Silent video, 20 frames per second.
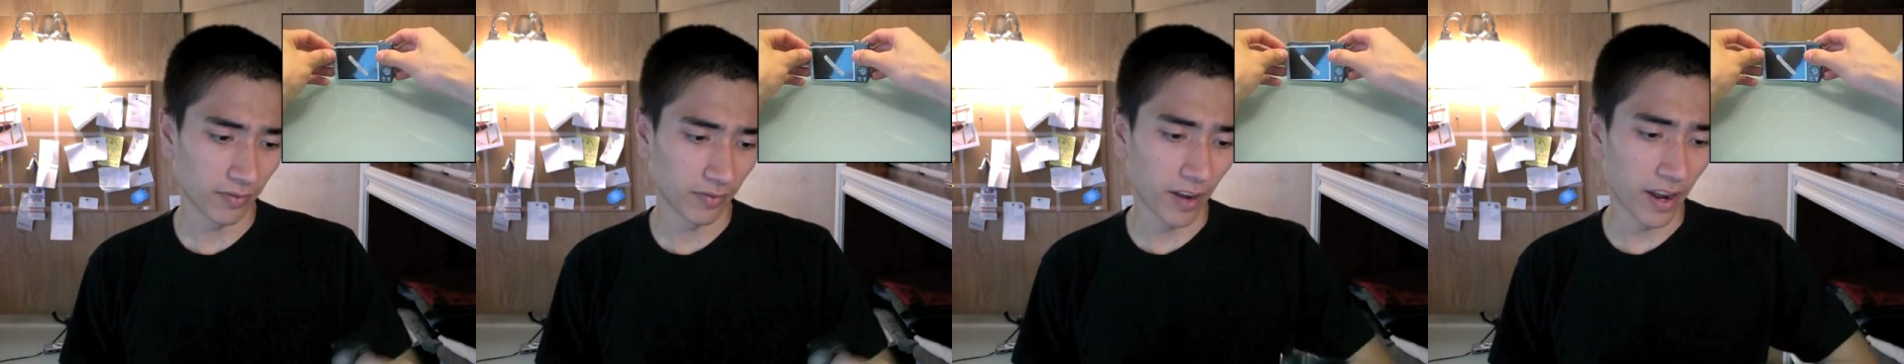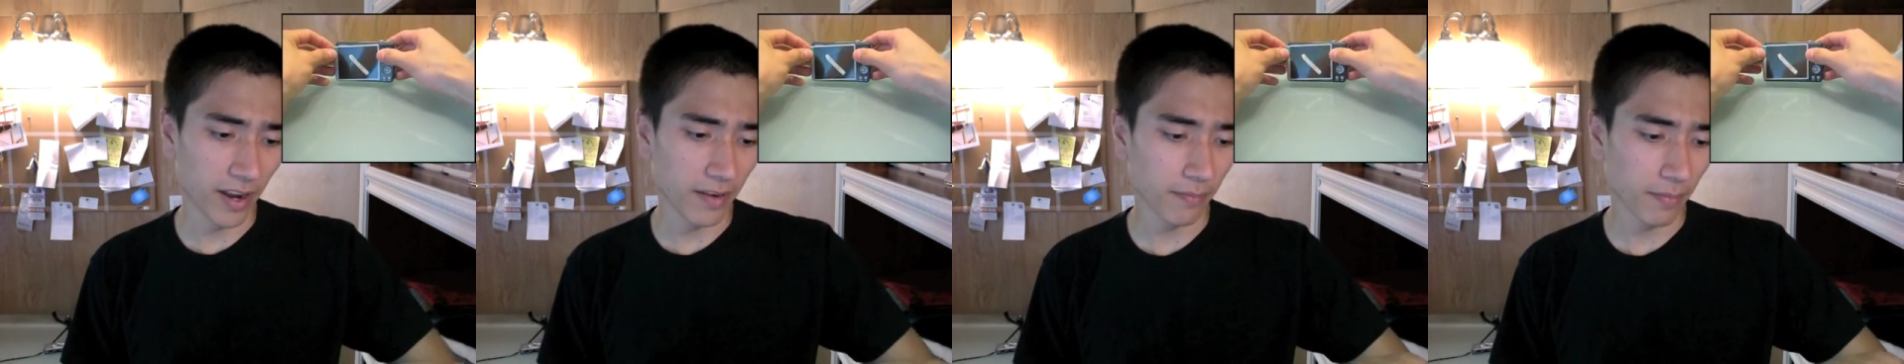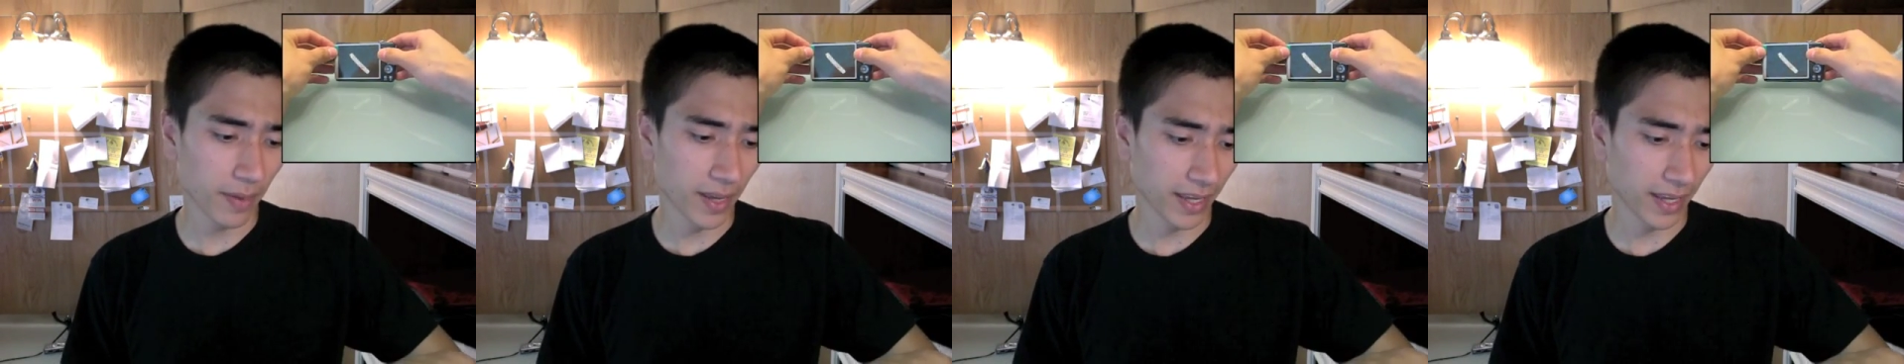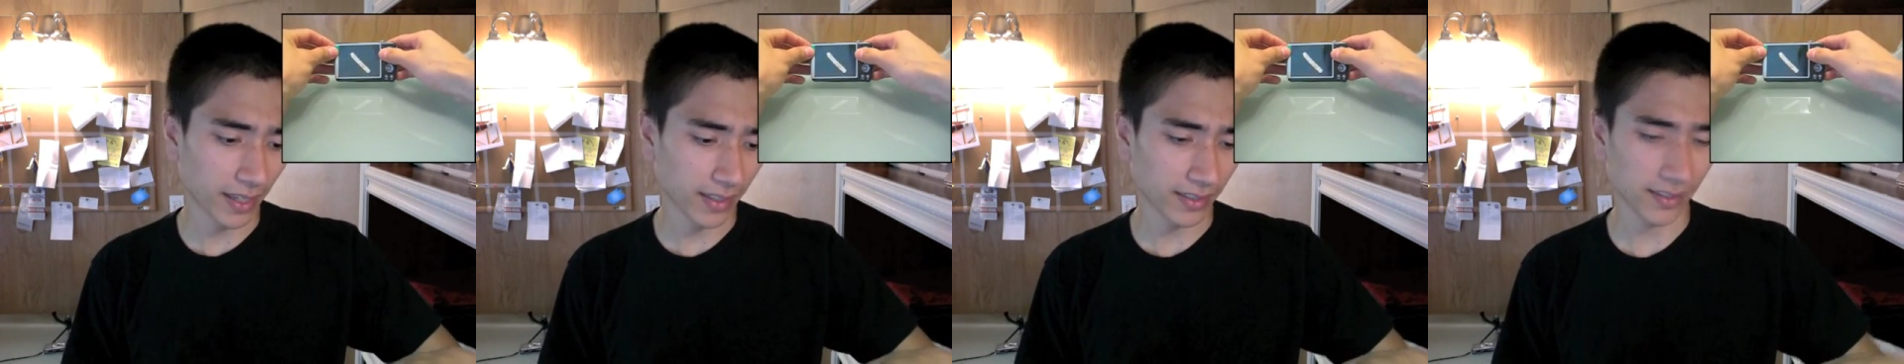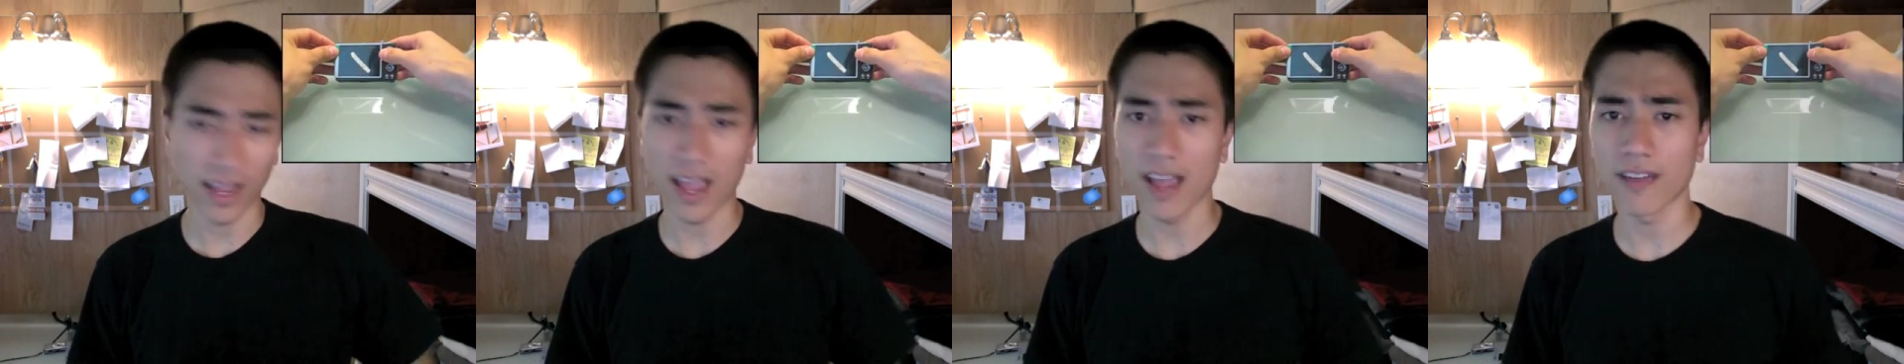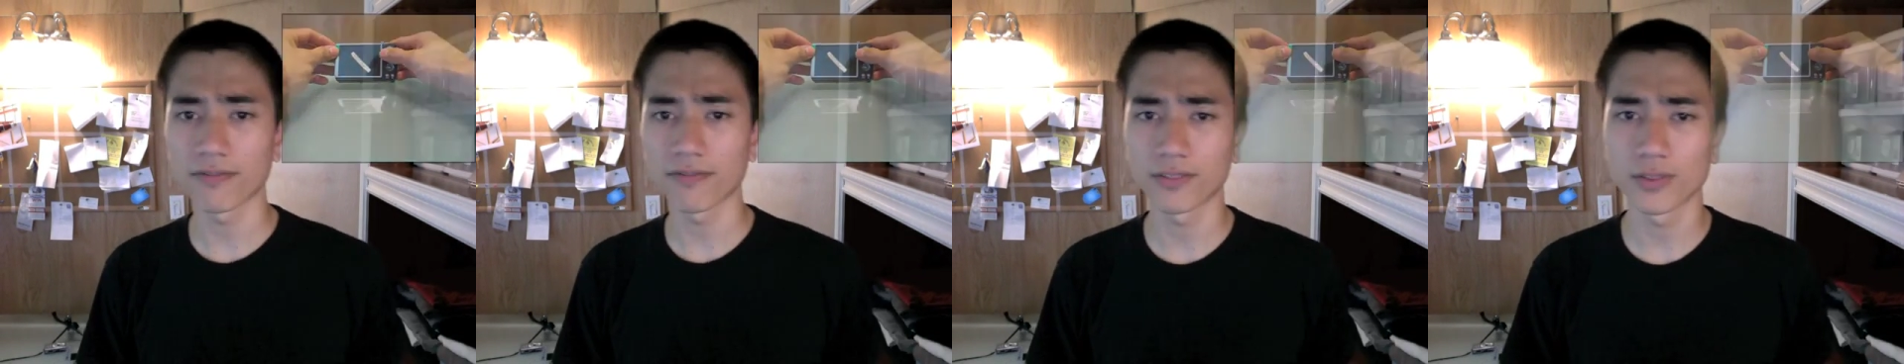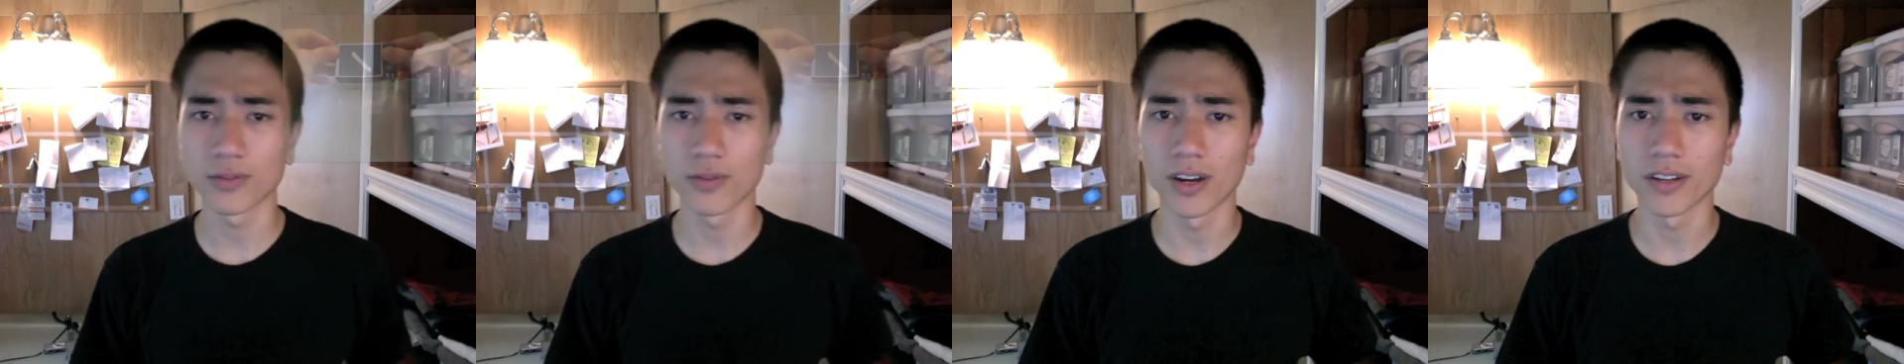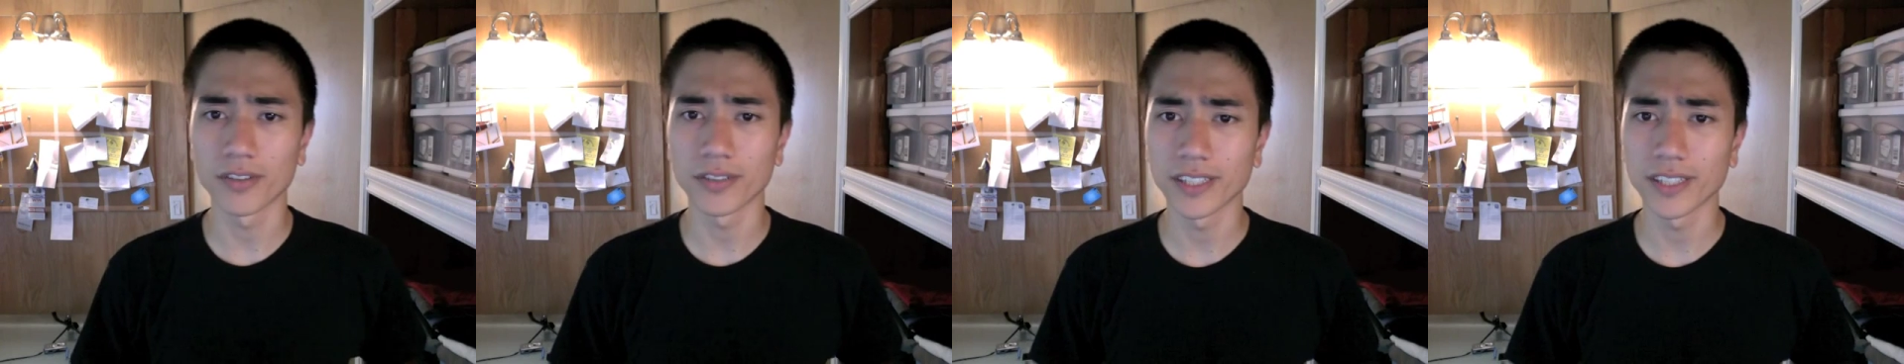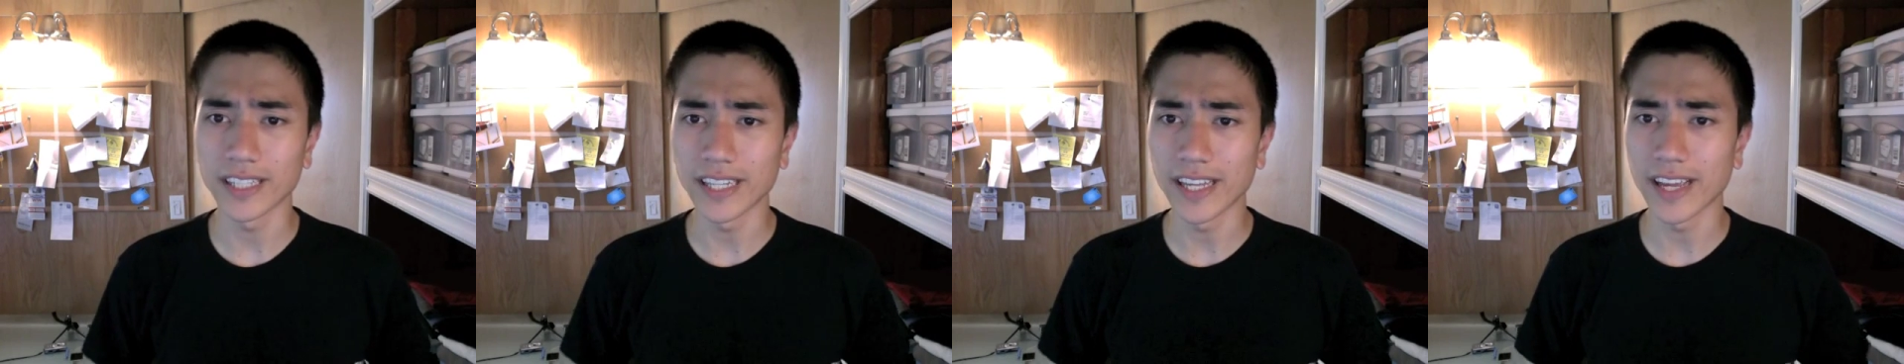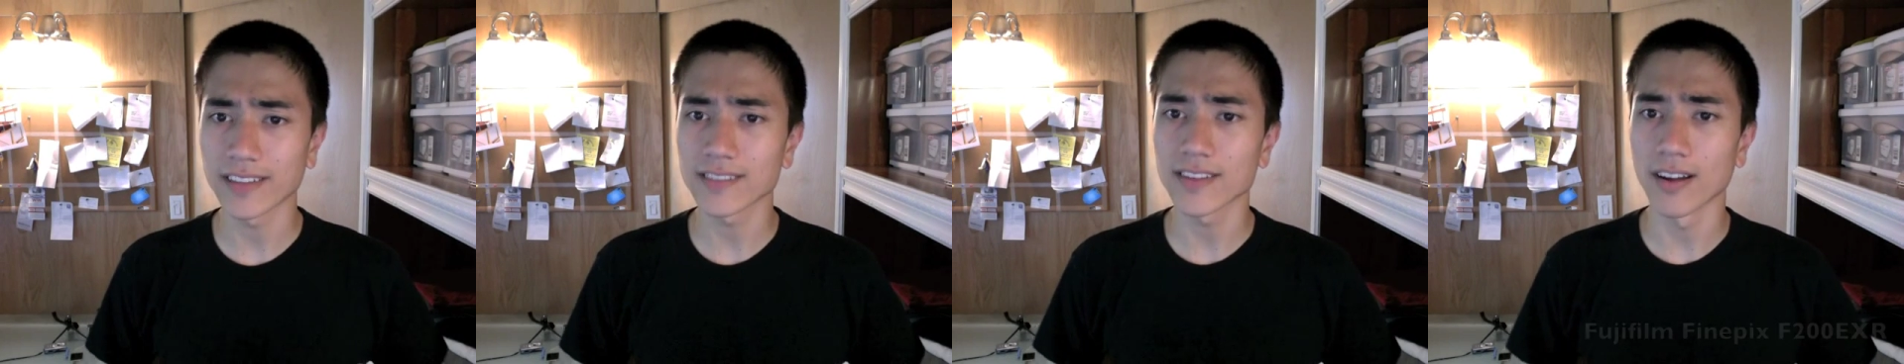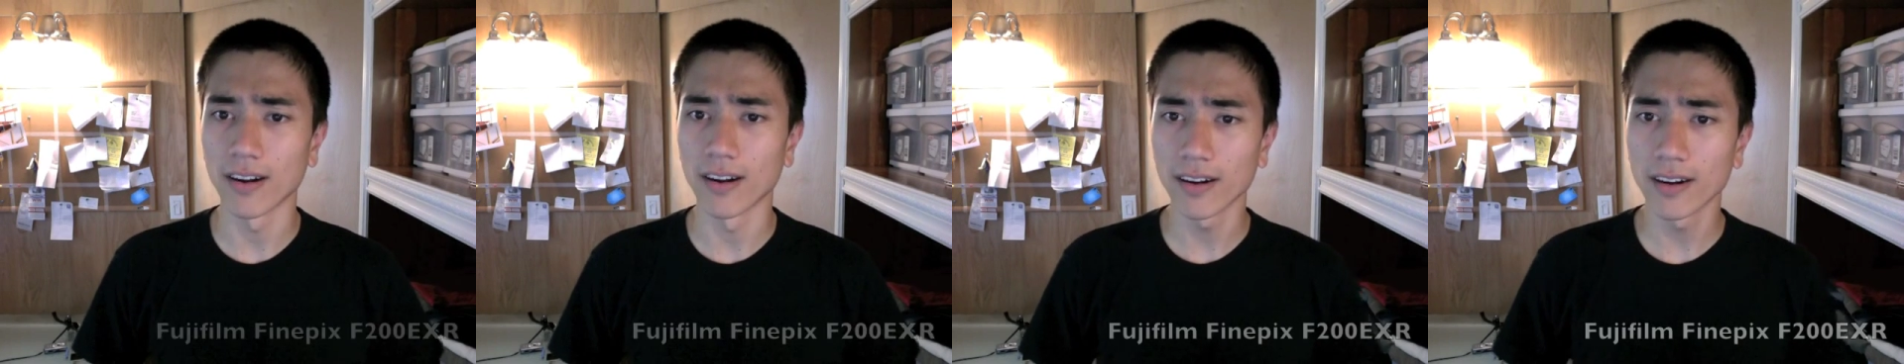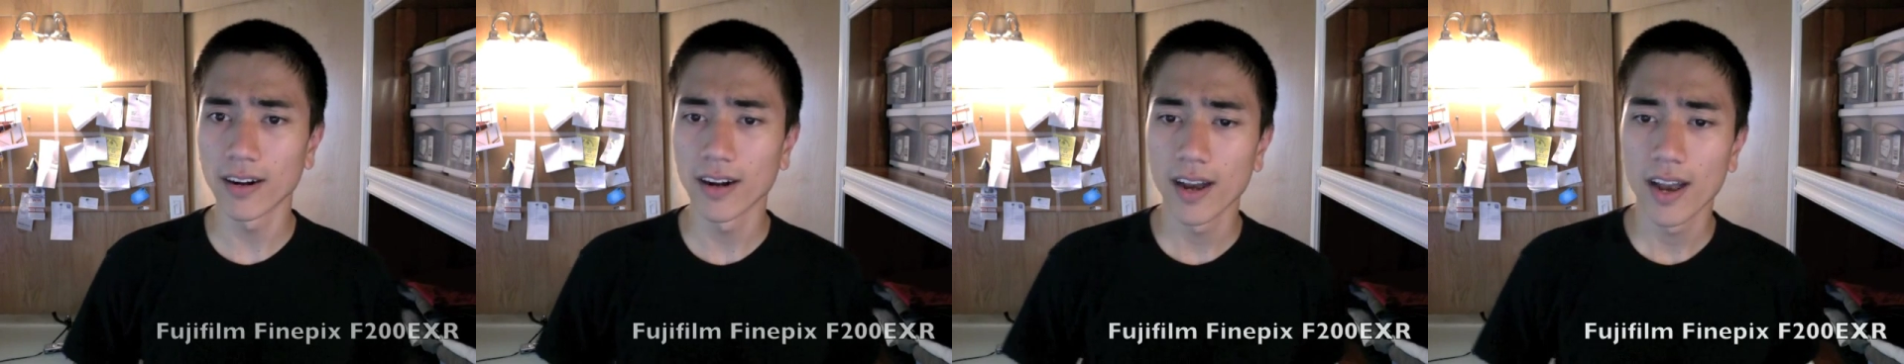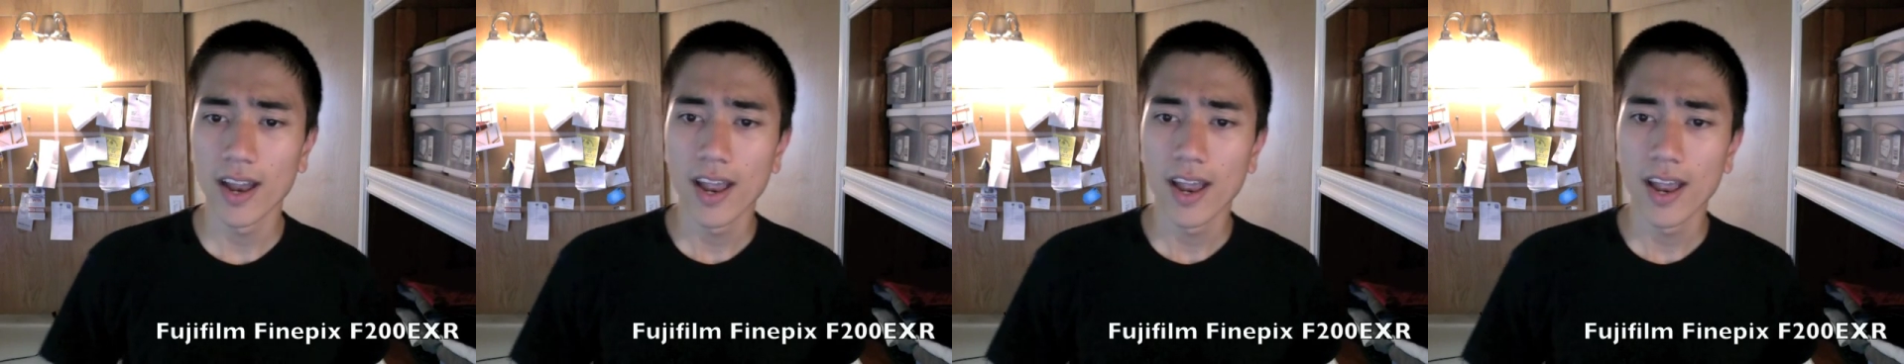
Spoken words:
Finepix F200EXR.